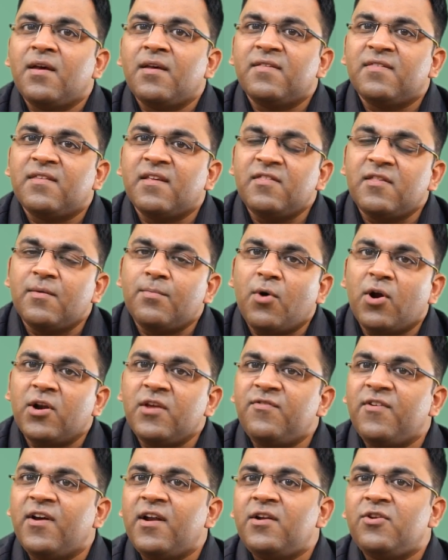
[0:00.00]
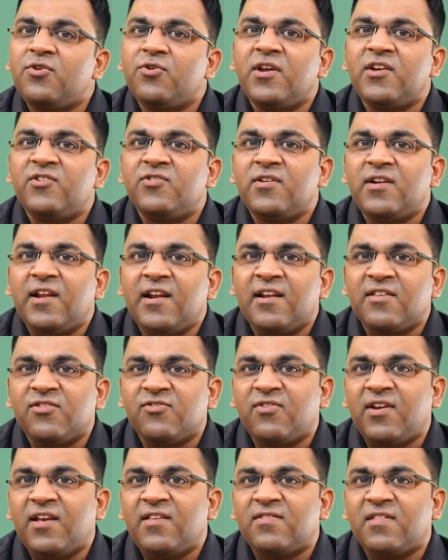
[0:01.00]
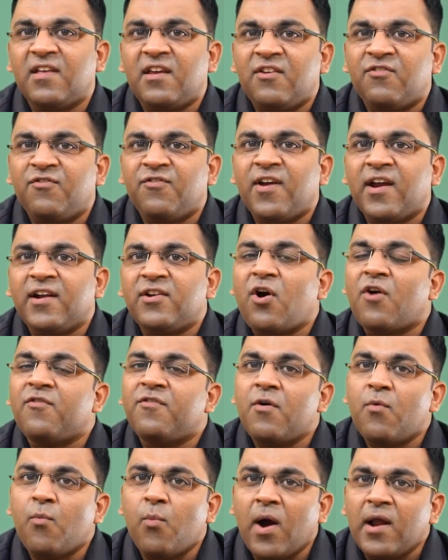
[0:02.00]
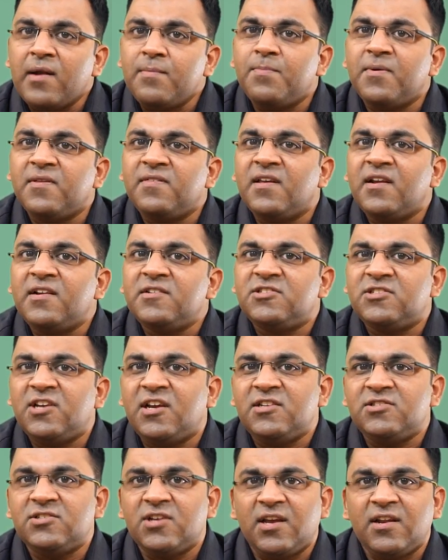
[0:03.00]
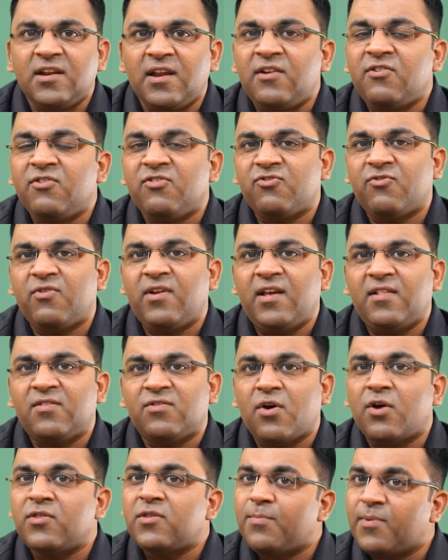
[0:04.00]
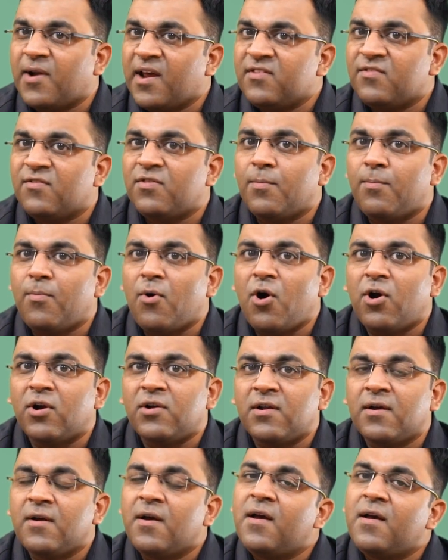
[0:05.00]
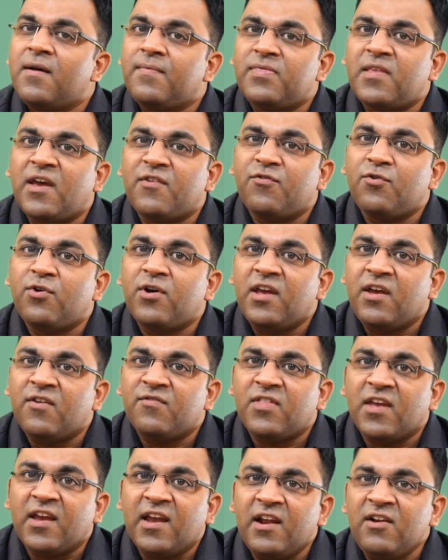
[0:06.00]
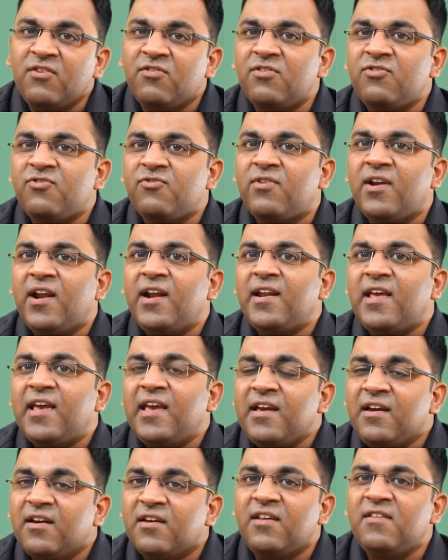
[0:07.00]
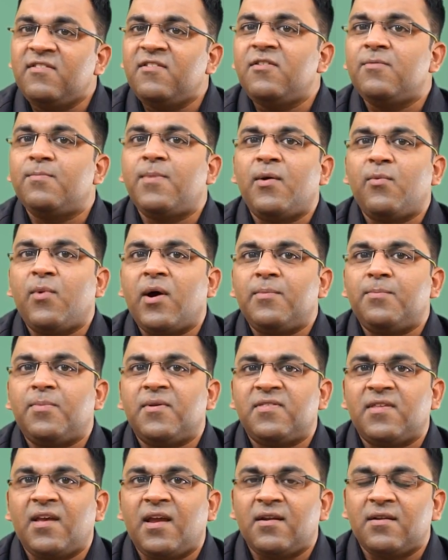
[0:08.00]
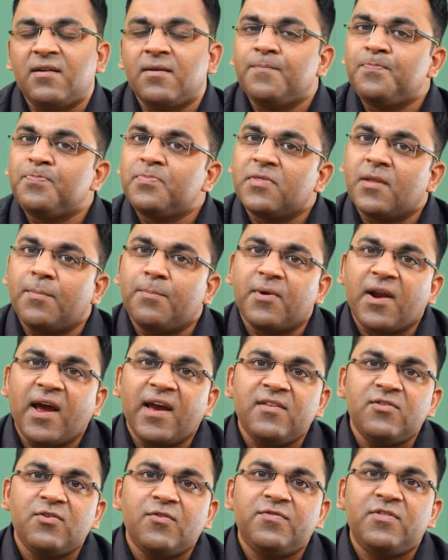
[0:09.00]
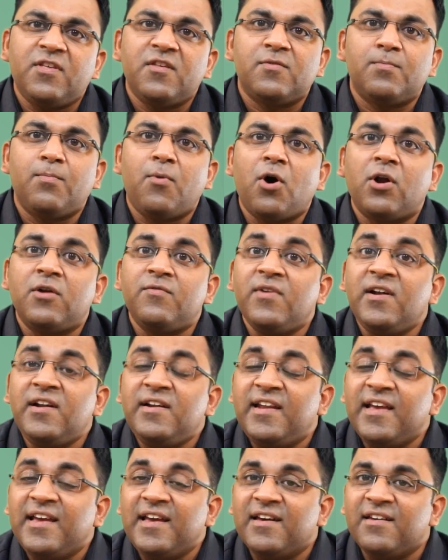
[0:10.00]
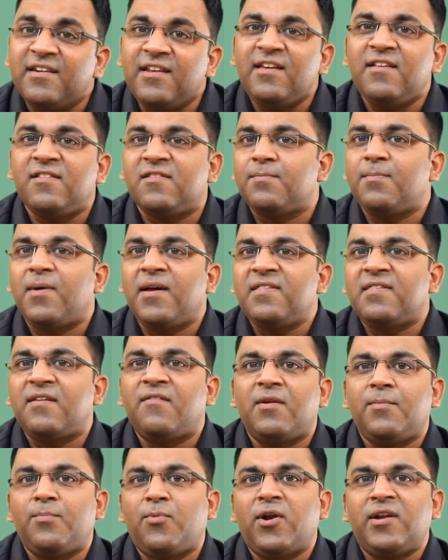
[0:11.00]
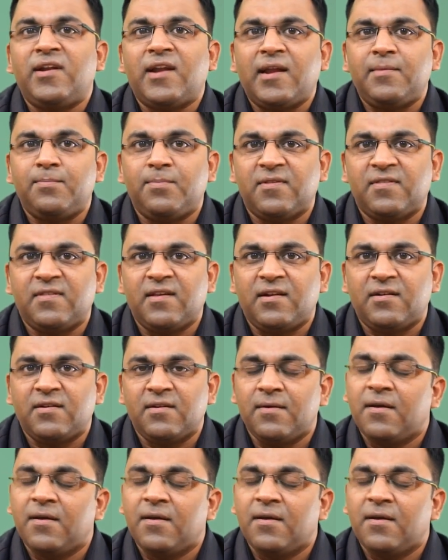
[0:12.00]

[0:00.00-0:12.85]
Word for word: Since the modified duration illustrates the effect of a 1% change in interest rates on the price of the bond, therefore if the interest rate increases by 1%, the price of this bond will decrease by 7.9%.